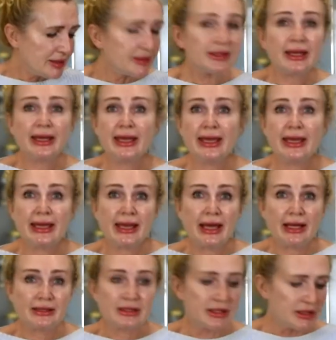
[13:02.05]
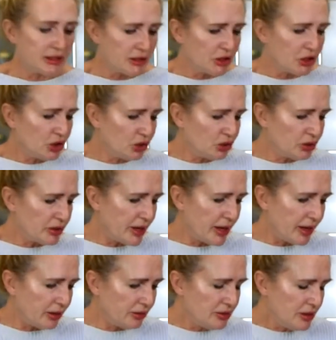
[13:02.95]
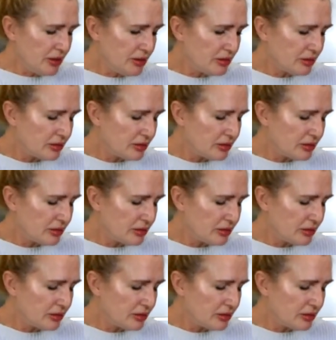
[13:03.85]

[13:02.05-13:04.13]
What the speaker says: the cake has cooled down,